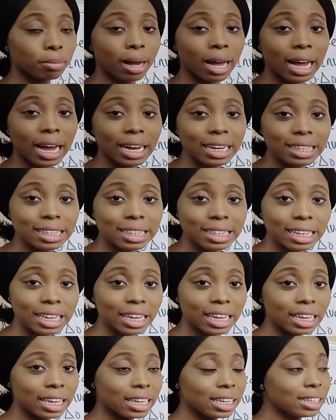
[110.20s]

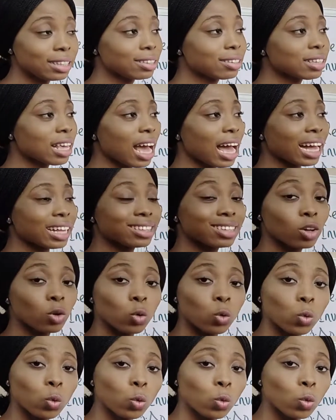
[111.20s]
magazines,
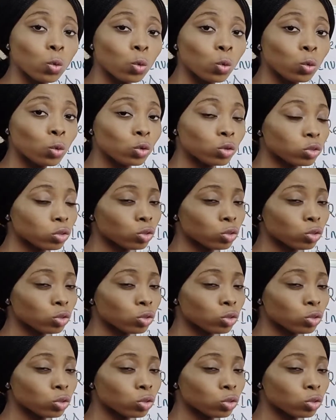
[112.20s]
articles,